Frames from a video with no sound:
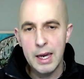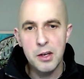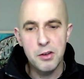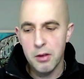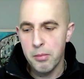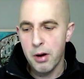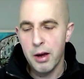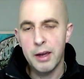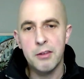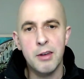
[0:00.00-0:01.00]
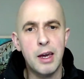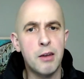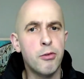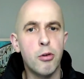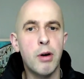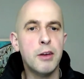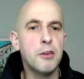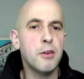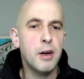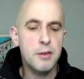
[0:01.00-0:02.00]
Each of them might contain 4
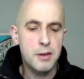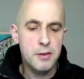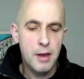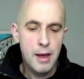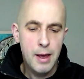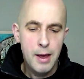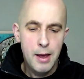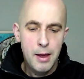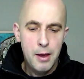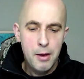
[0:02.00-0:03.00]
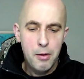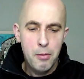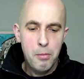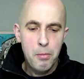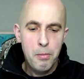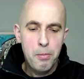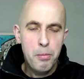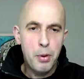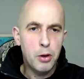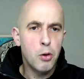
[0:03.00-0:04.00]
exercises,
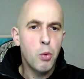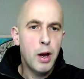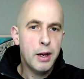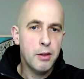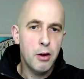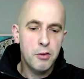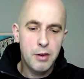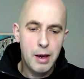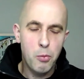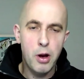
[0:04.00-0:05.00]
but you're working those same